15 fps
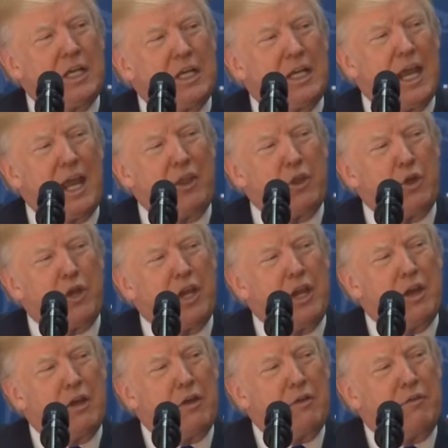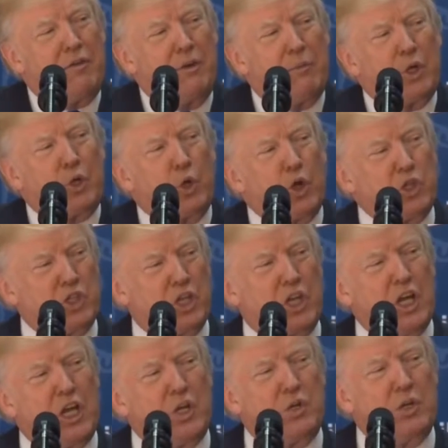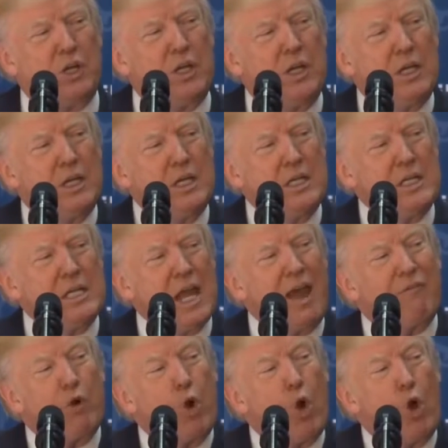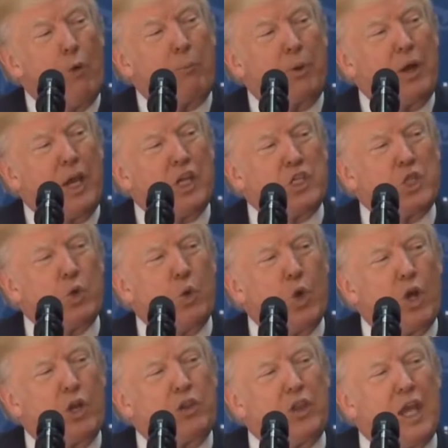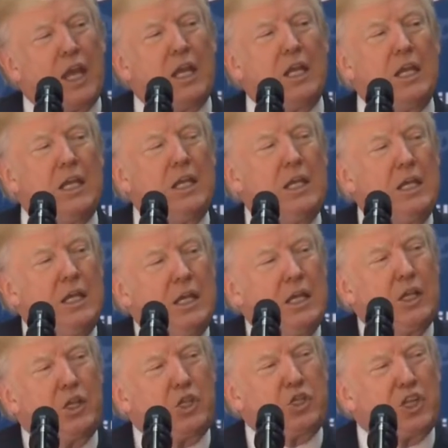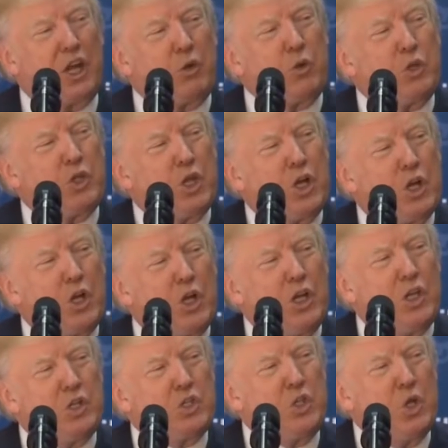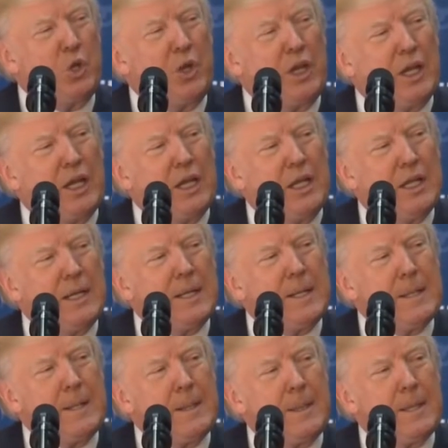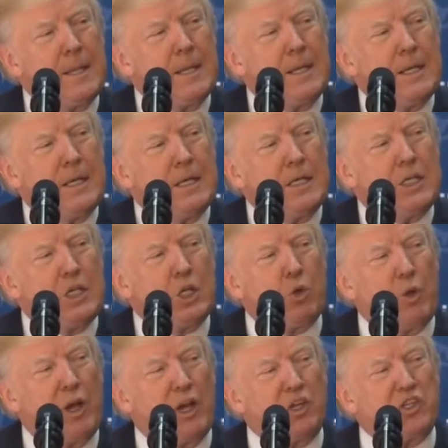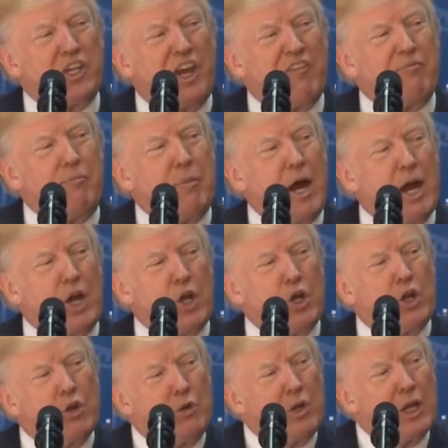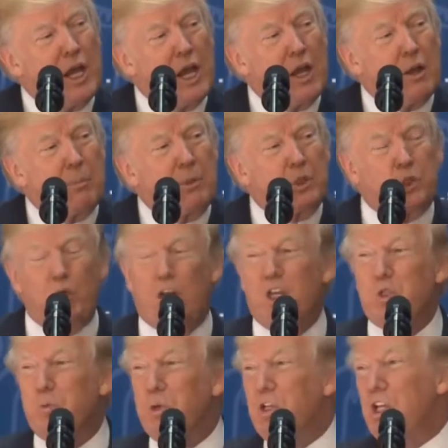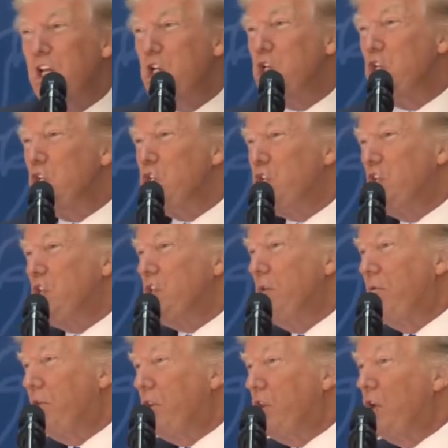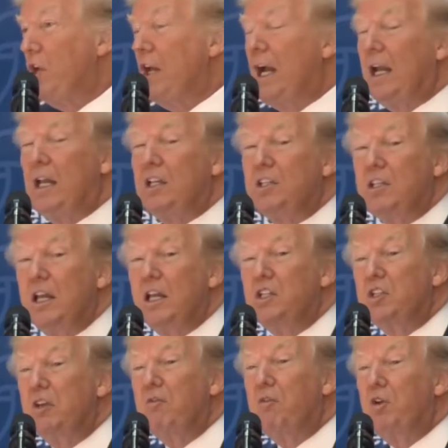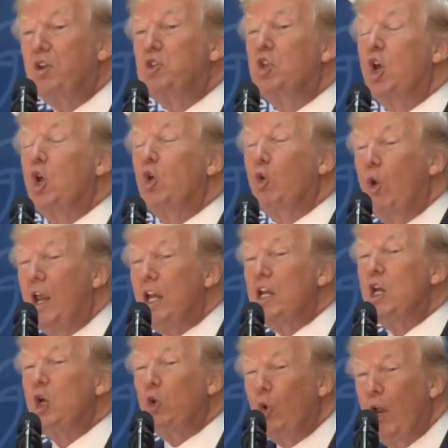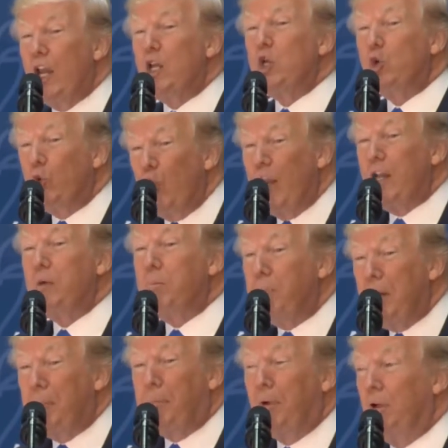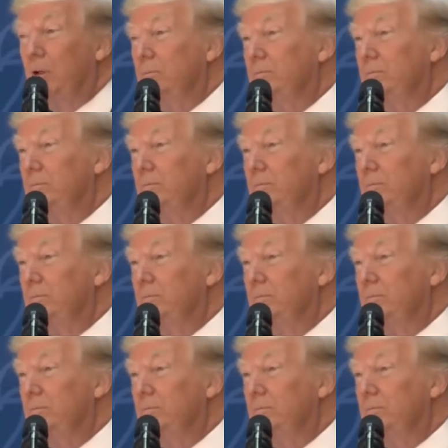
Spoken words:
gathered here from across the country have all praised the work that the Secretary is doing to create a safe, modern, and reliable transportation system for the United States and for its great, great, great people.